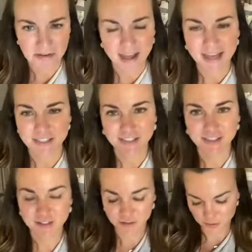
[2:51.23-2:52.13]
Ashley, you're
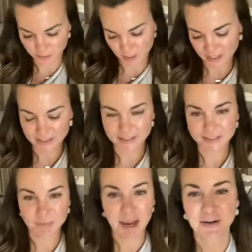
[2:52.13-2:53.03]
so sweet.
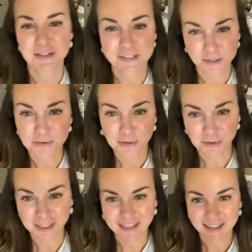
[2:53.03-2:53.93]
My hair is so dirty.